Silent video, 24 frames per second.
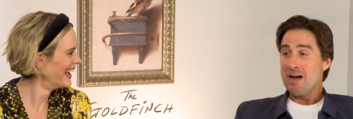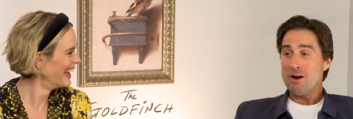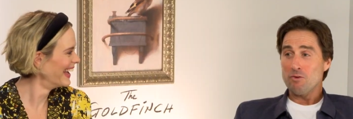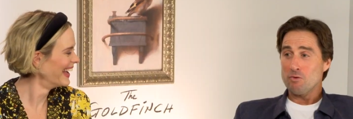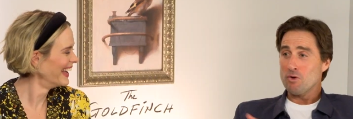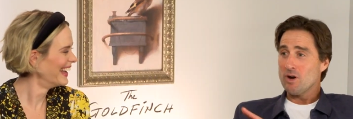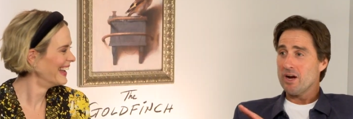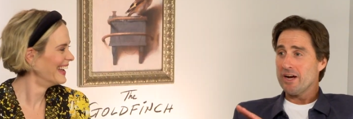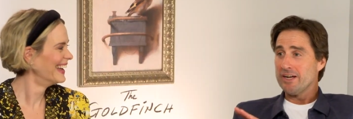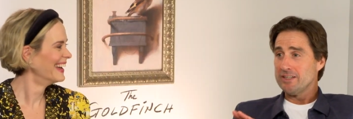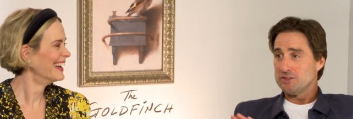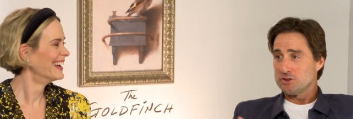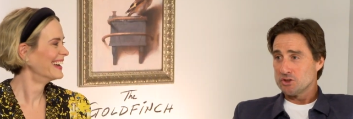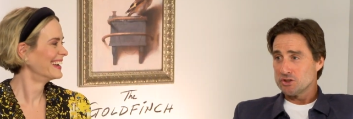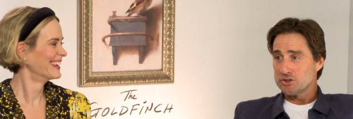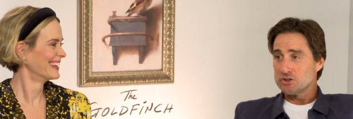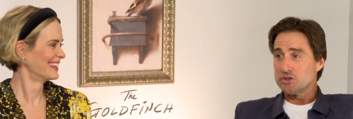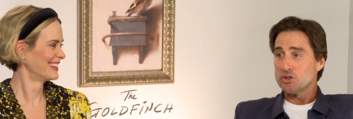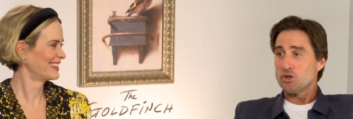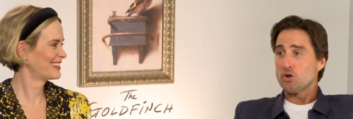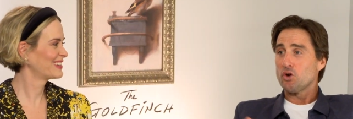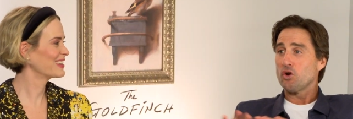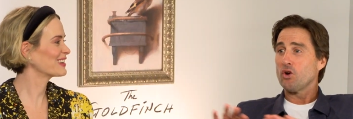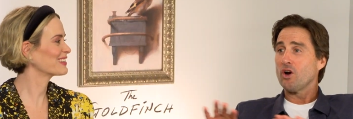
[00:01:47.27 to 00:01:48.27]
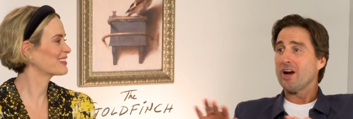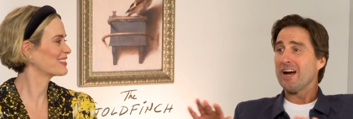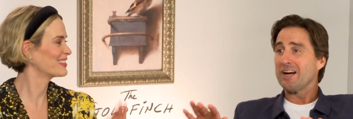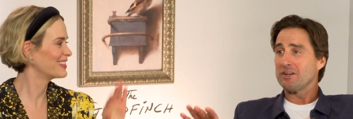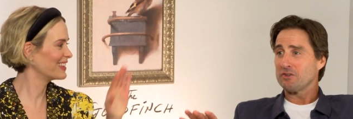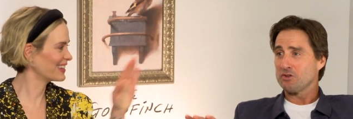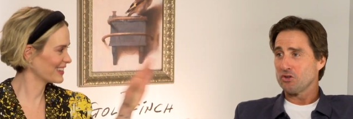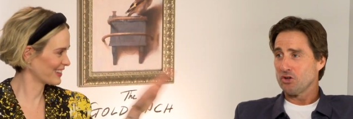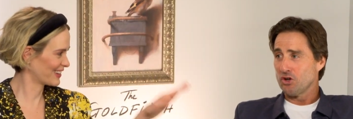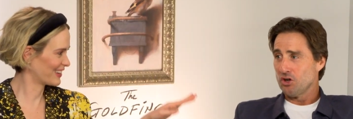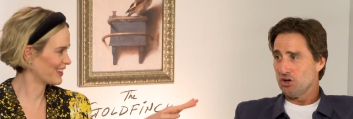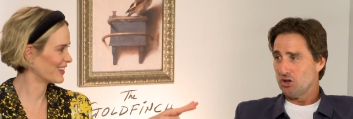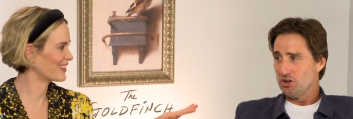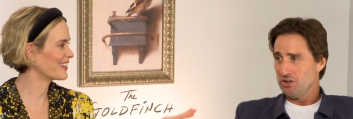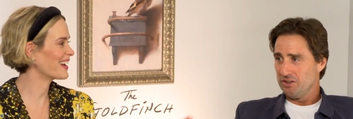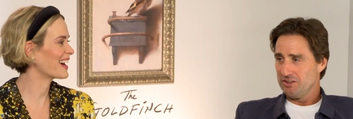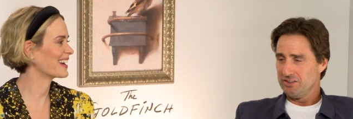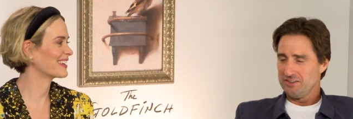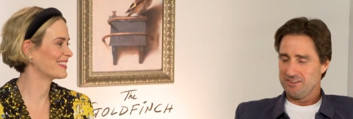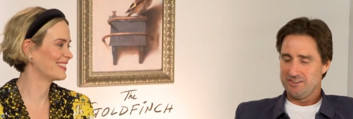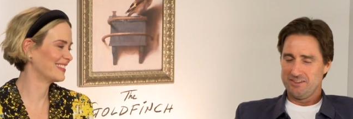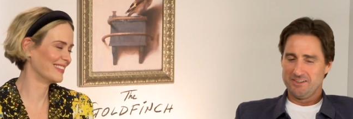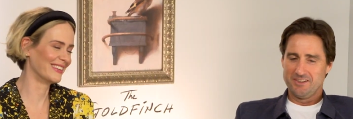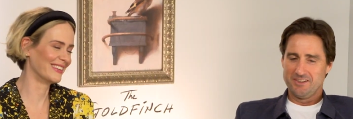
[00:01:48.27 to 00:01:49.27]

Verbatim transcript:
Speaker 1: not right, right, just the correct turn. Just the correct